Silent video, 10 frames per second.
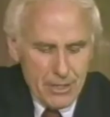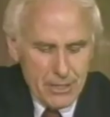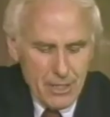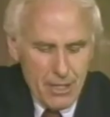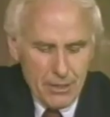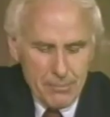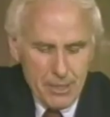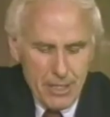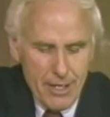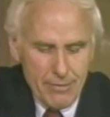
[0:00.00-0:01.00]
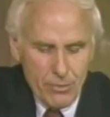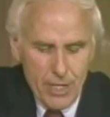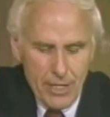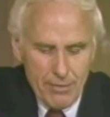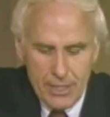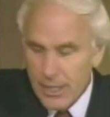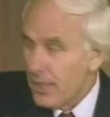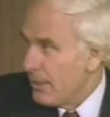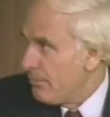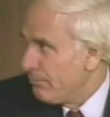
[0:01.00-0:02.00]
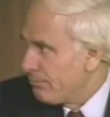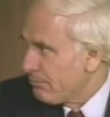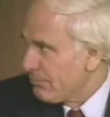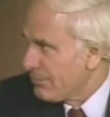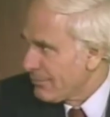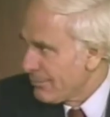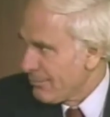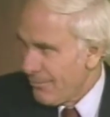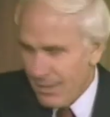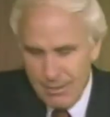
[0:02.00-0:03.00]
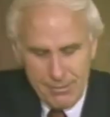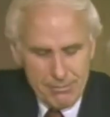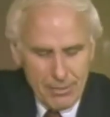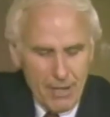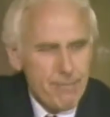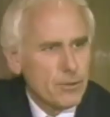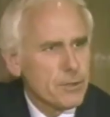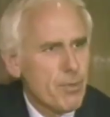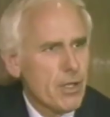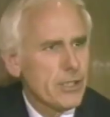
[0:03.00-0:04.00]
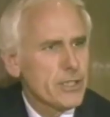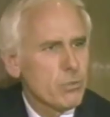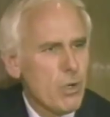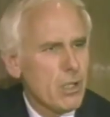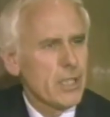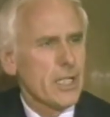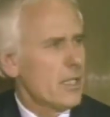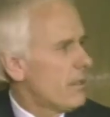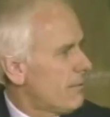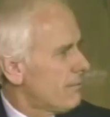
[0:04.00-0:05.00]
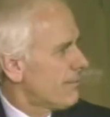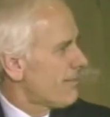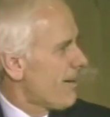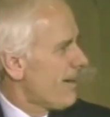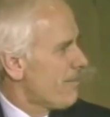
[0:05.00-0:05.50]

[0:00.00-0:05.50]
and I'll admit I haven't read everything in it. but I feel smarter just walking in it, right? I